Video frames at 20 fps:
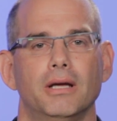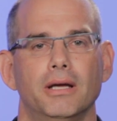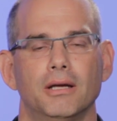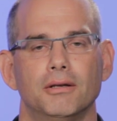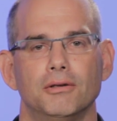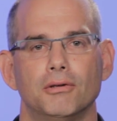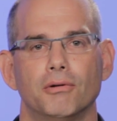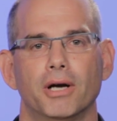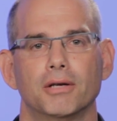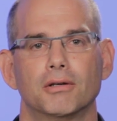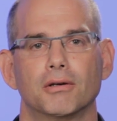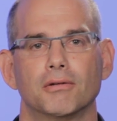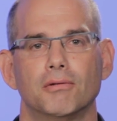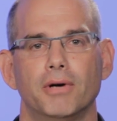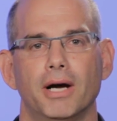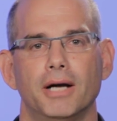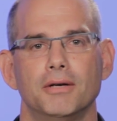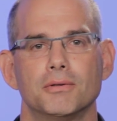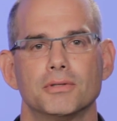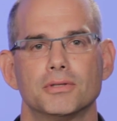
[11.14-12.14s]
and director of
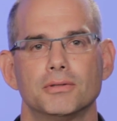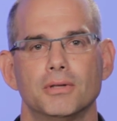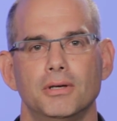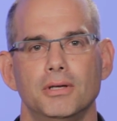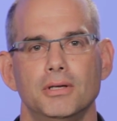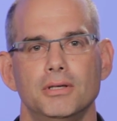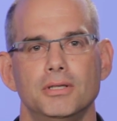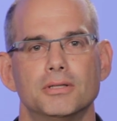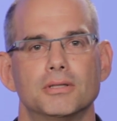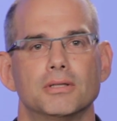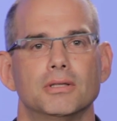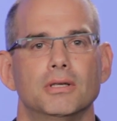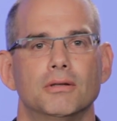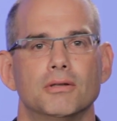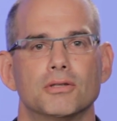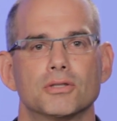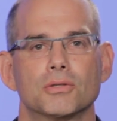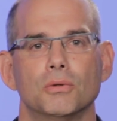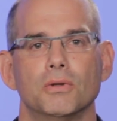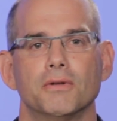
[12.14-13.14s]
graduate studies
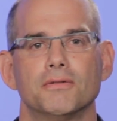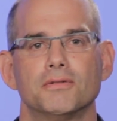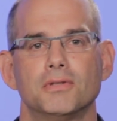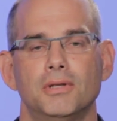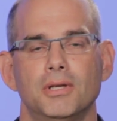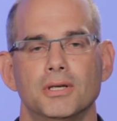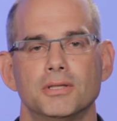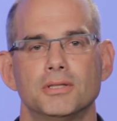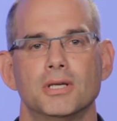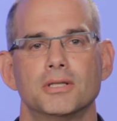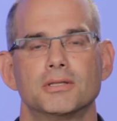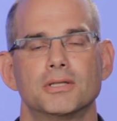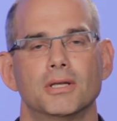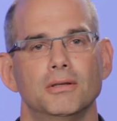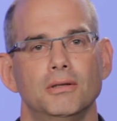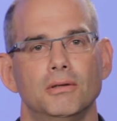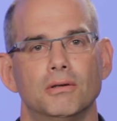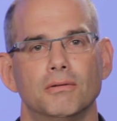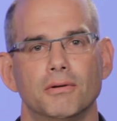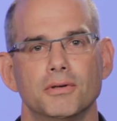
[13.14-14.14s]
in the School of Statistics at
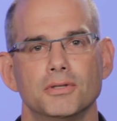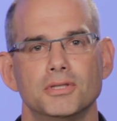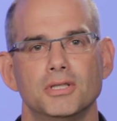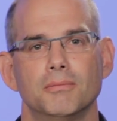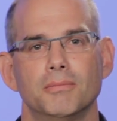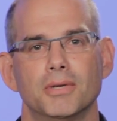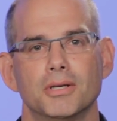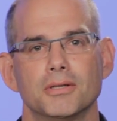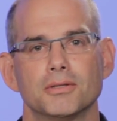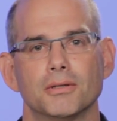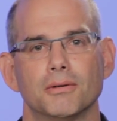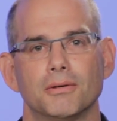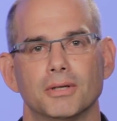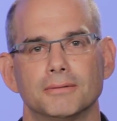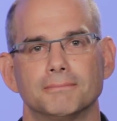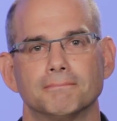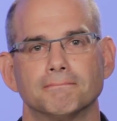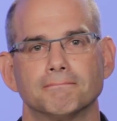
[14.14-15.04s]
the University of Minnesota.